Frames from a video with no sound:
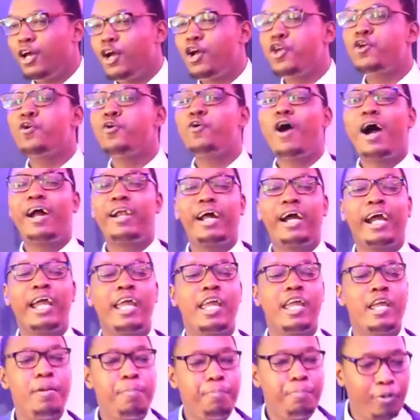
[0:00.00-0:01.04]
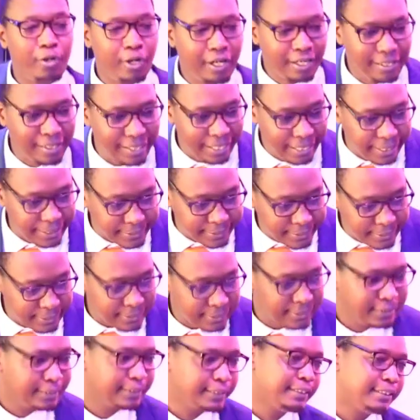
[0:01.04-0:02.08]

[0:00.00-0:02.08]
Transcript: You are a hypocrite.